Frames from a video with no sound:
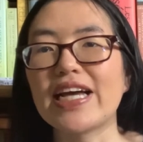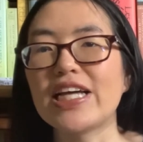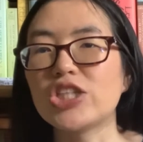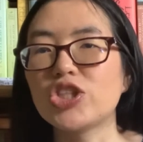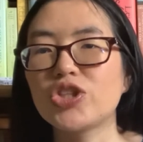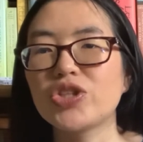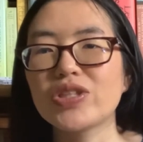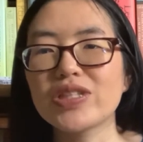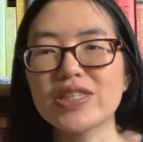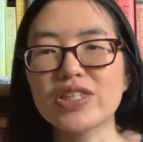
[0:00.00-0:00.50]
It's
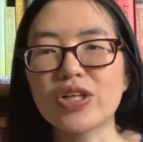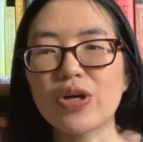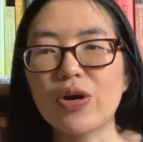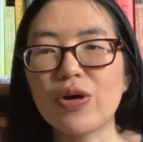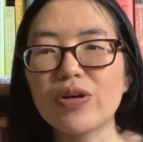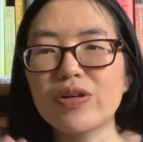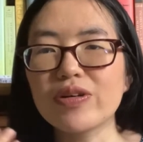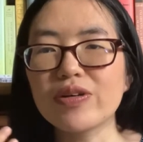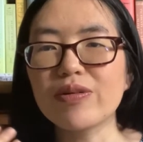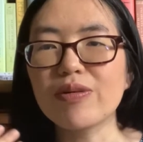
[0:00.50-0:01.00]
just
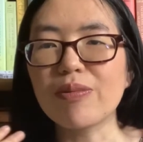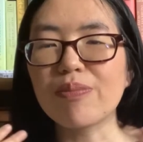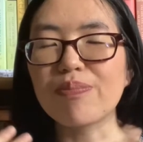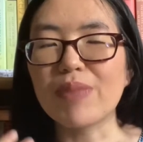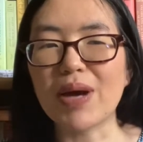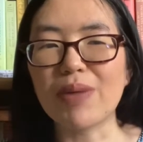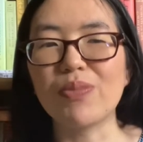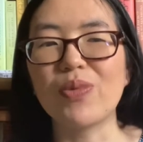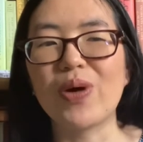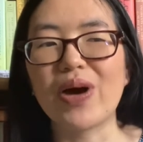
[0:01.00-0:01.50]
her
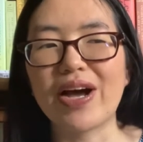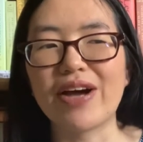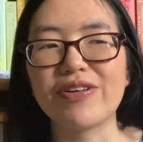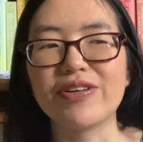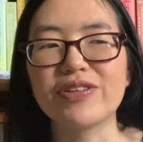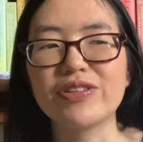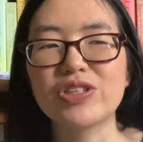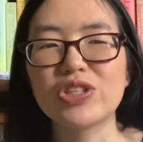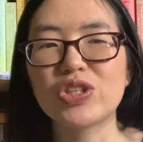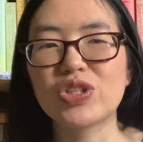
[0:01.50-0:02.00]
memoir,
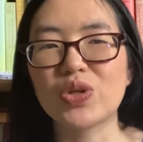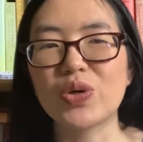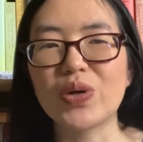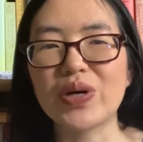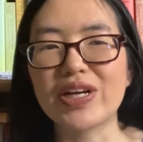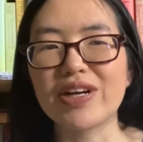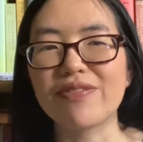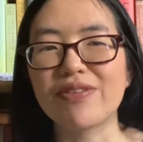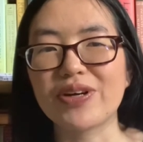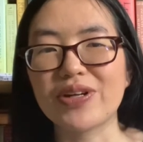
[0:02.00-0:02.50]
her
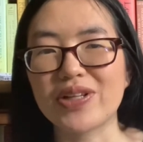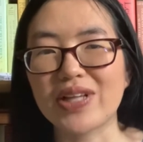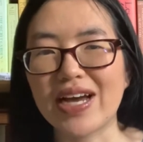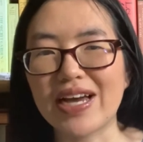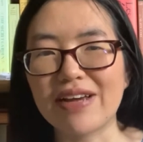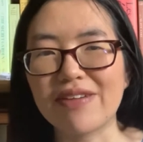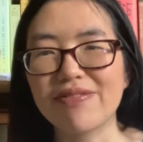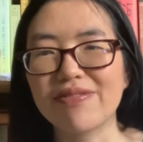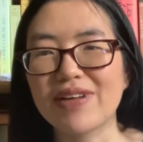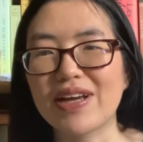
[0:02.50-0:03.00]
story of her
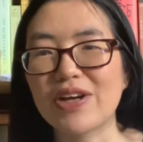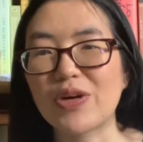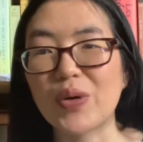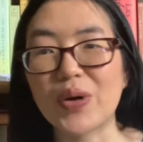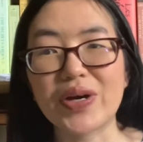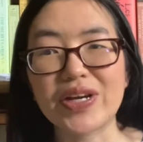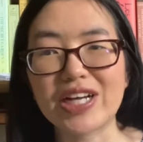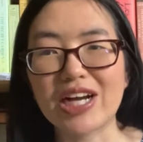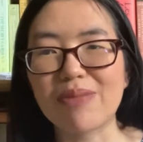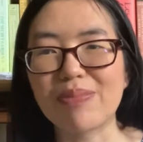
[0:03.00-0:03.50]
life
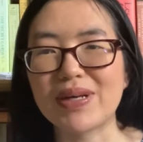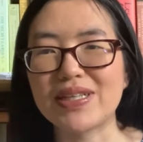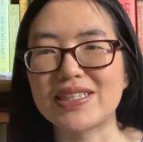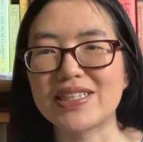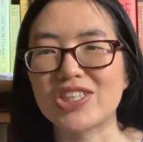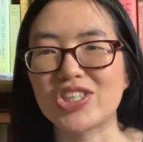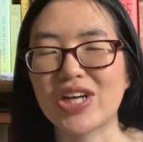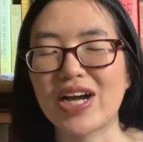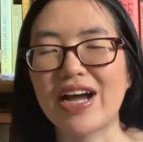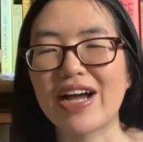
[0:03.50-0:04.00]
growing up as a
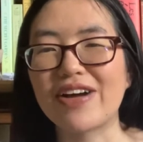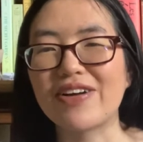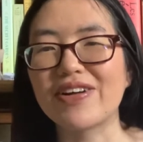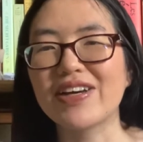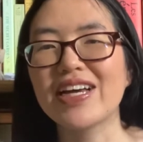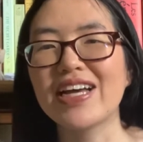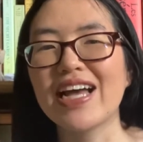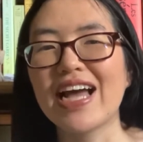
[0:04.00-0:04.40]
child.